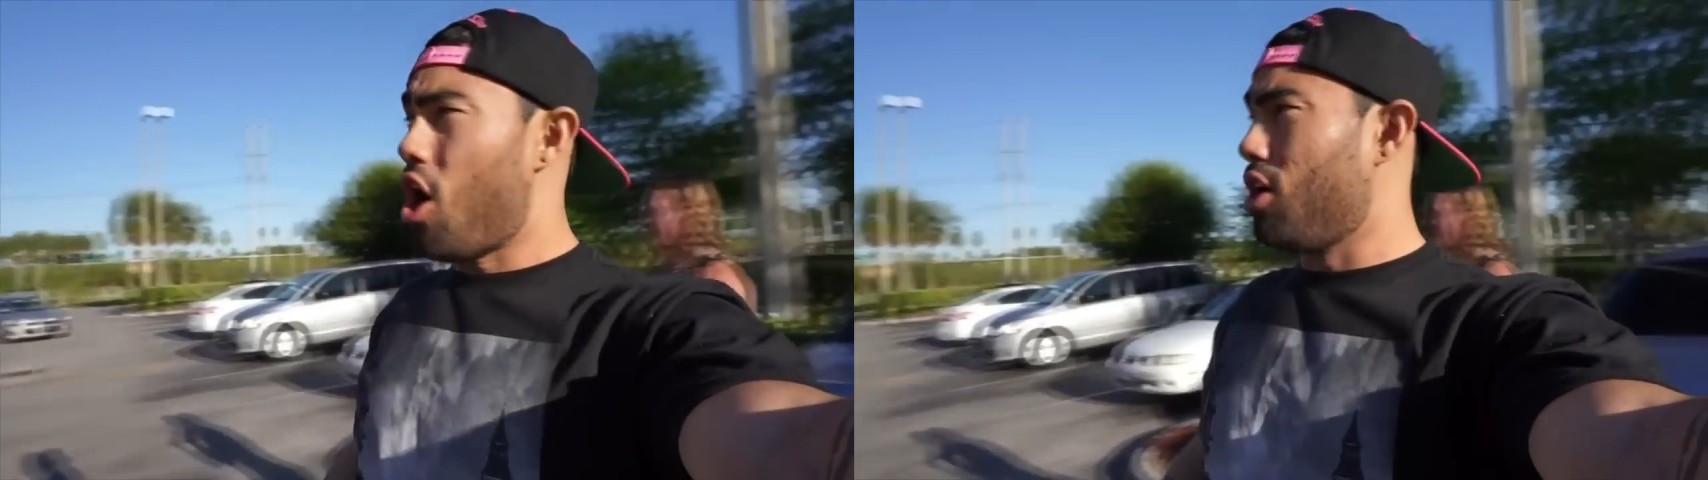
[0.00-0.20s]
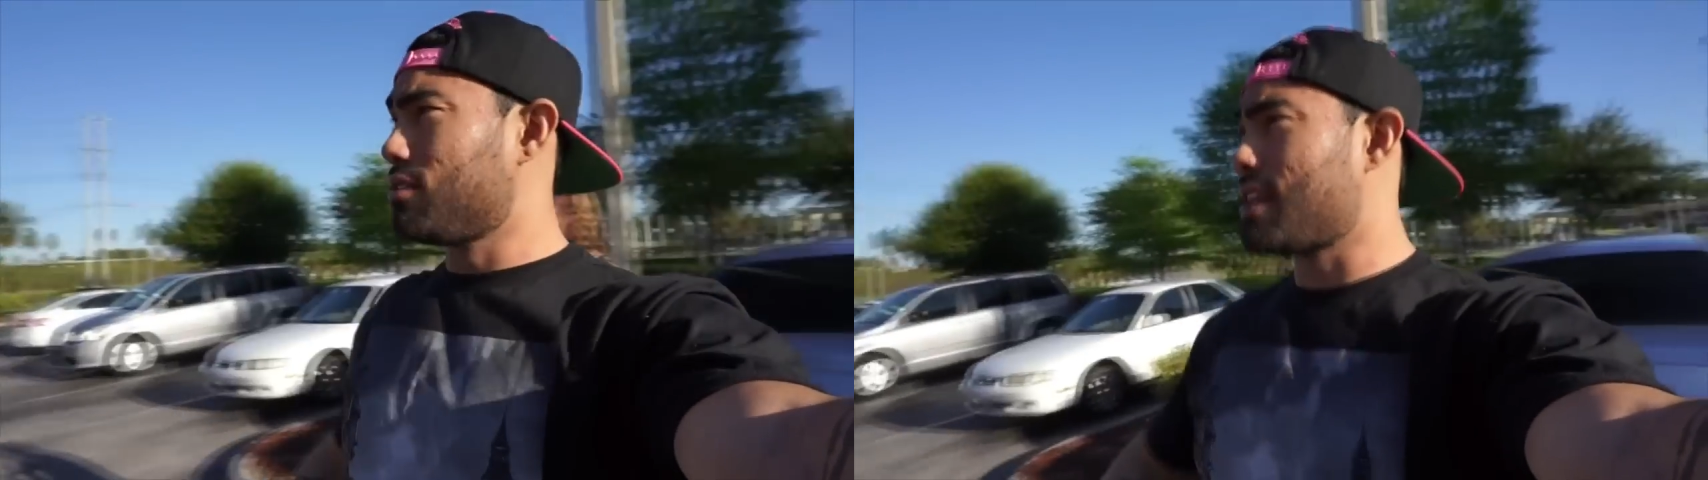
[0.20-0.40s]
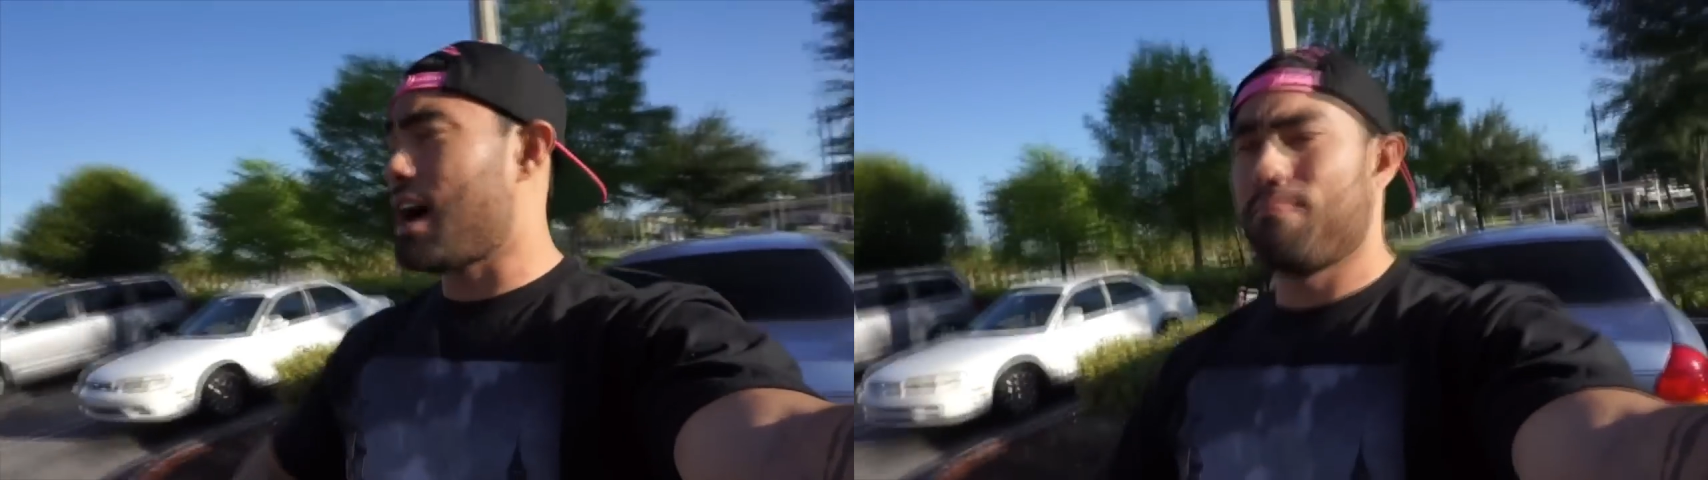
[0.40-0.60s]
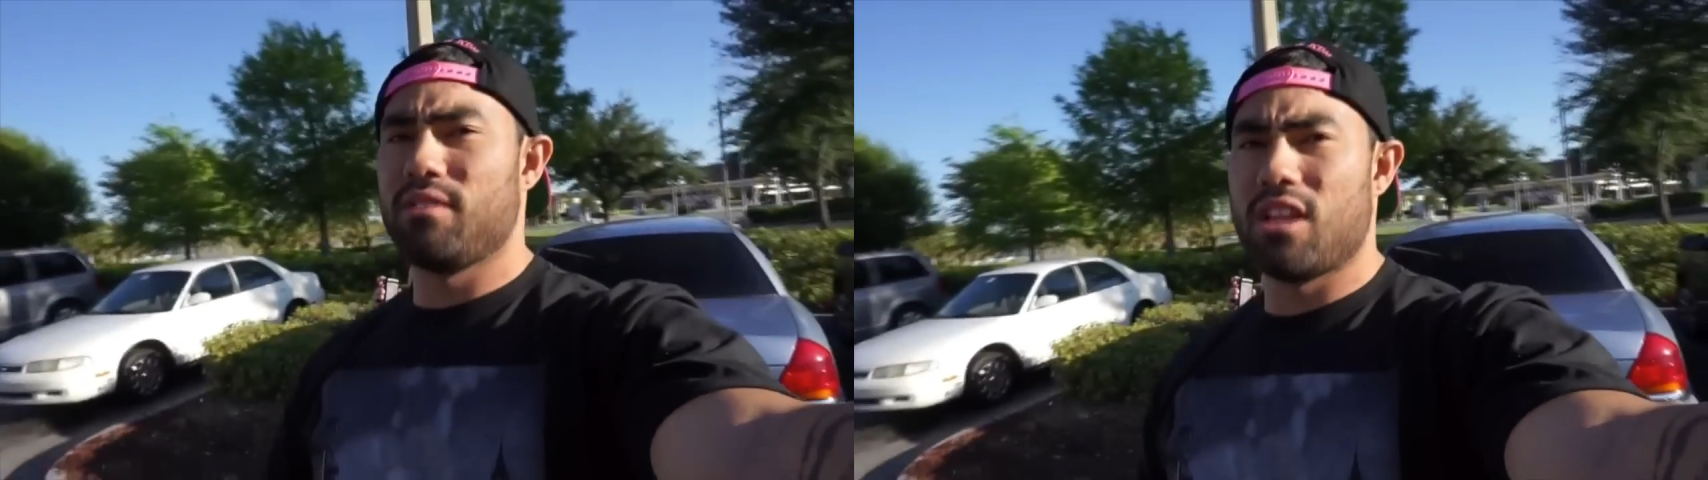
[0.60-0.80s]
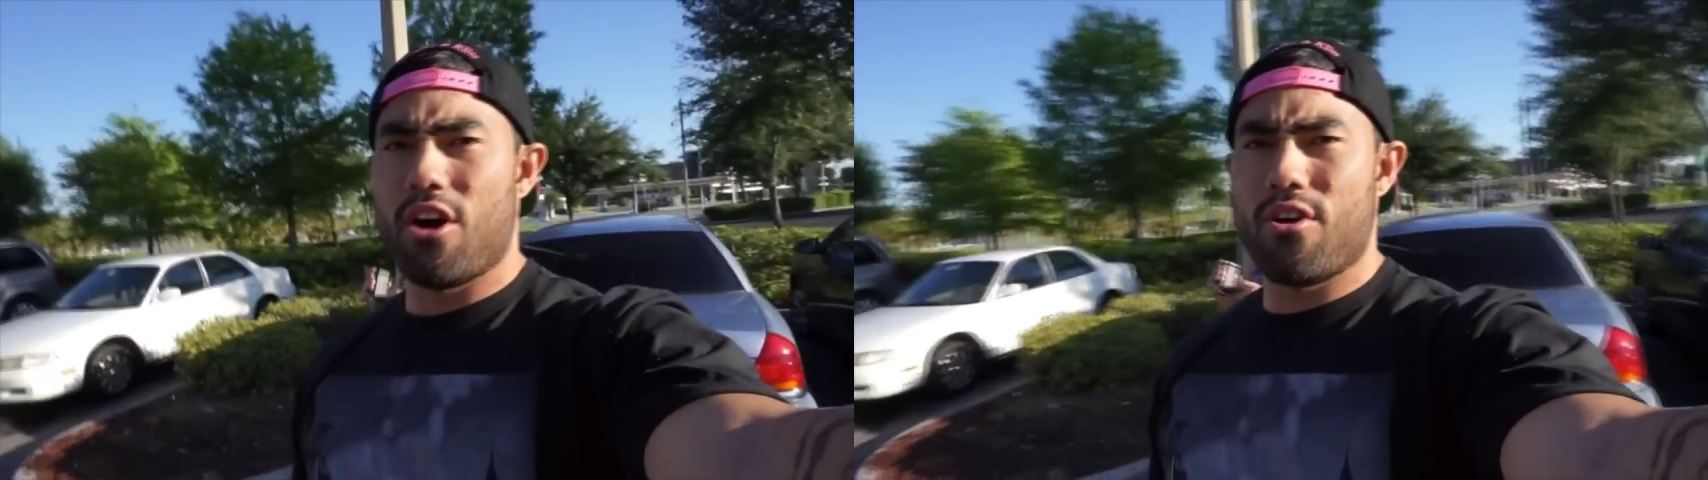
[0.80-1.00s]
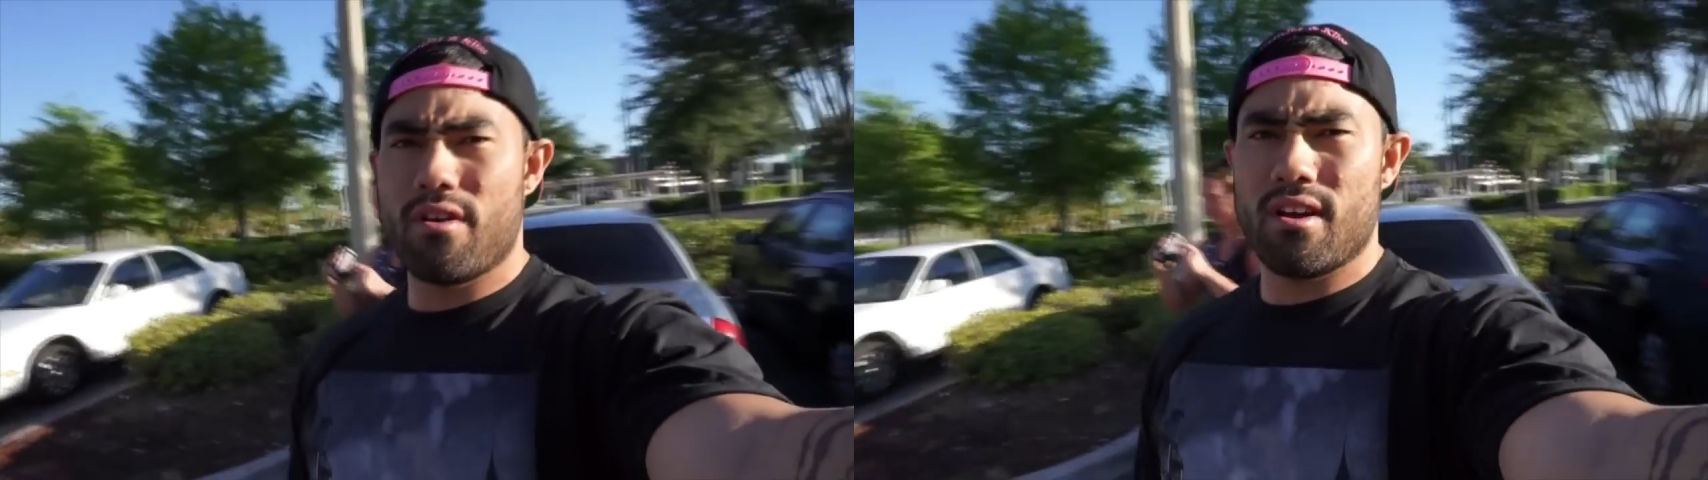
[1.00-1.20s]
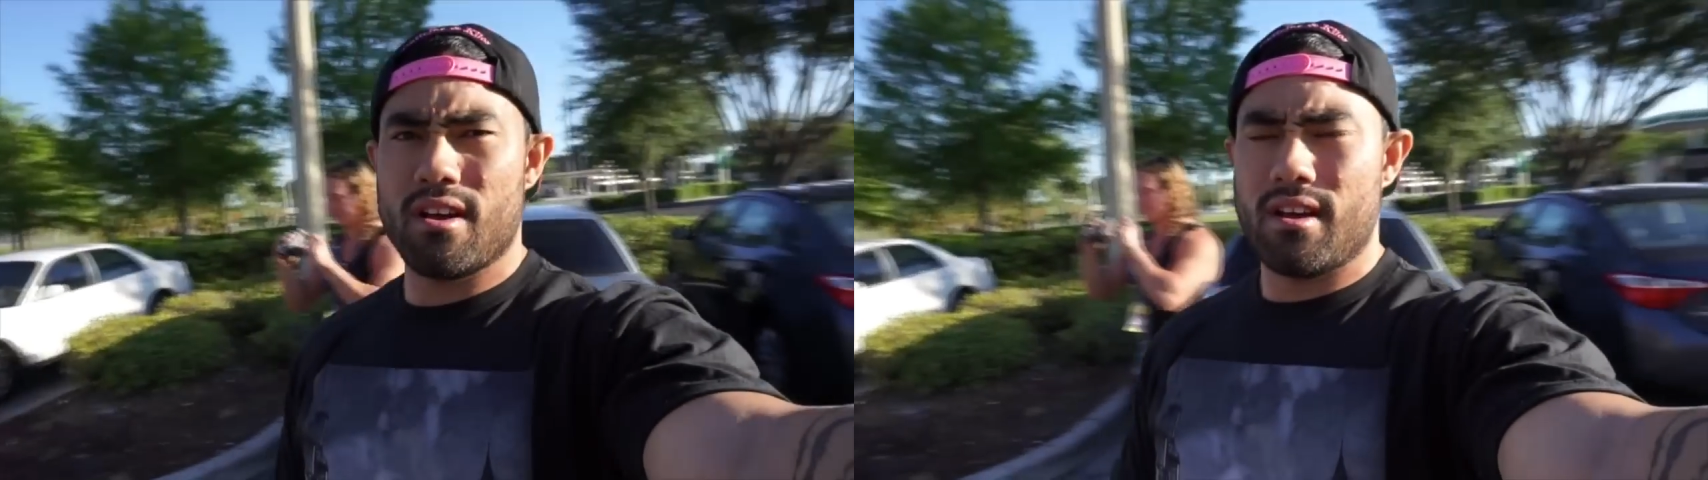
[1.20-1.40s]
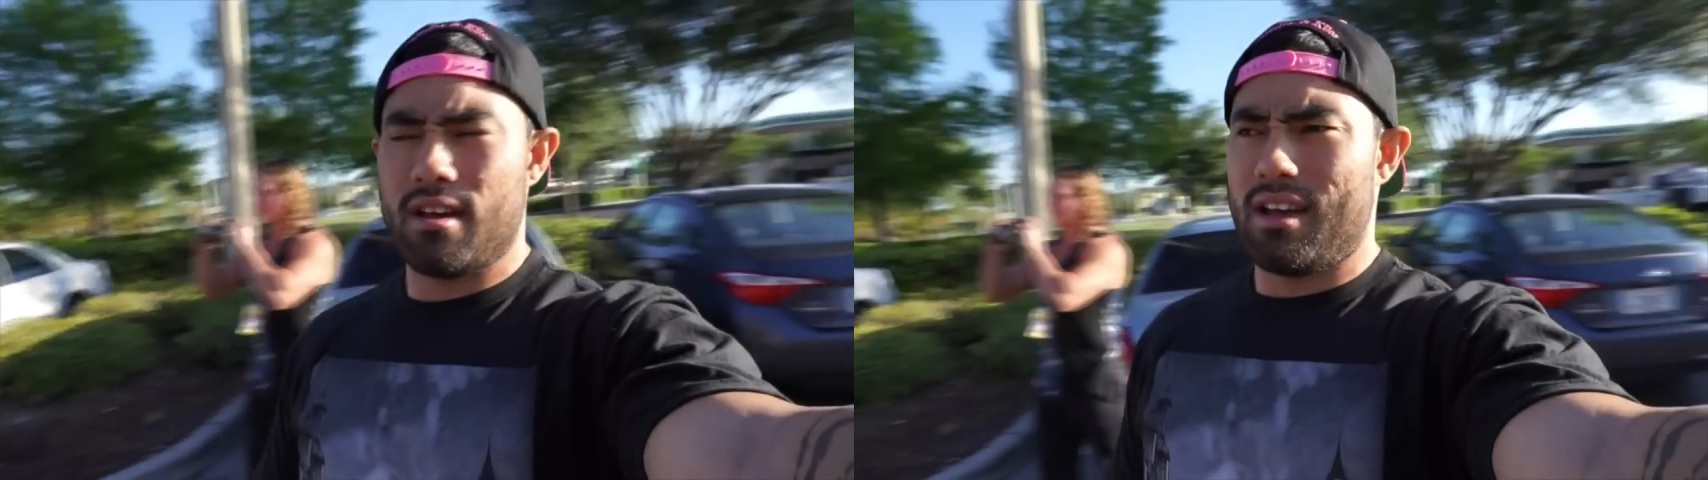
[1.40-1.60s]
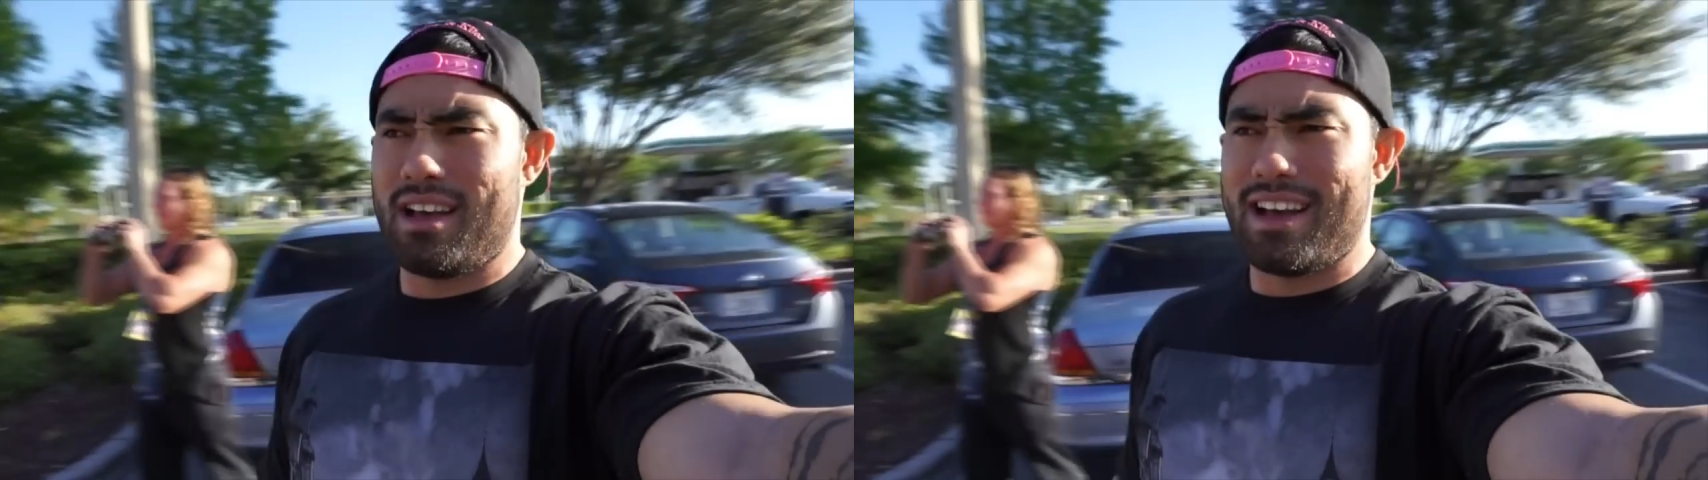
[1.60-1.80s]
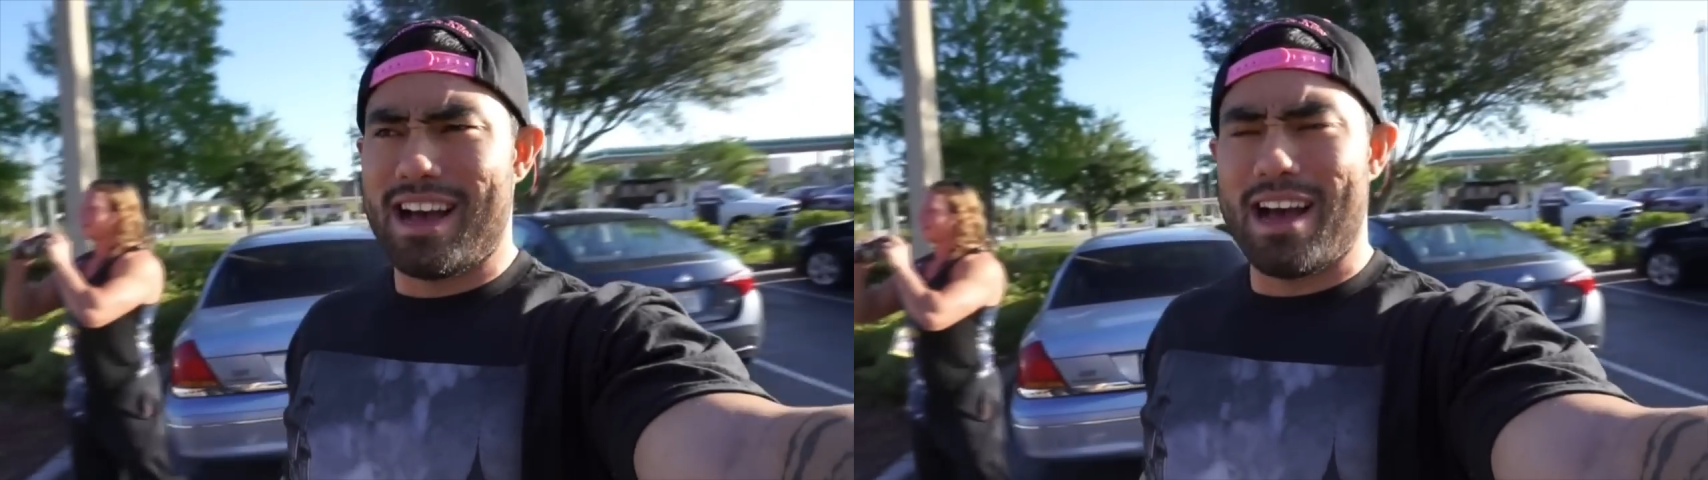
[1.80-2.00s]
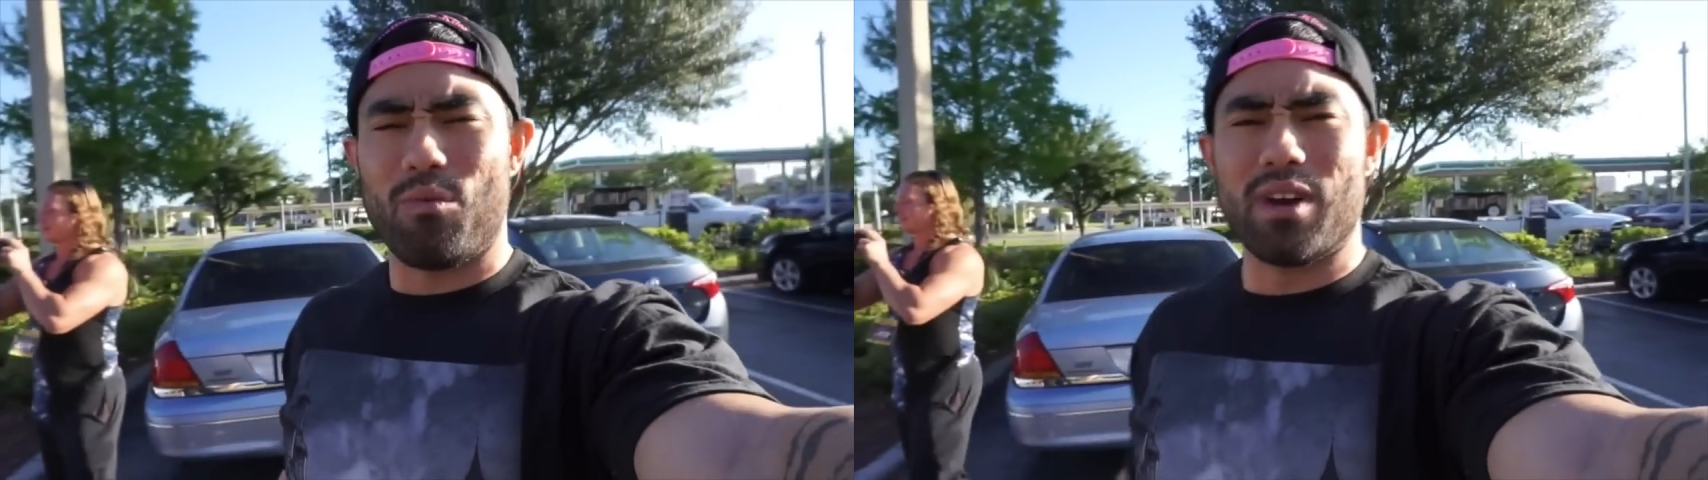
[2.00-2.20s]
all-time low at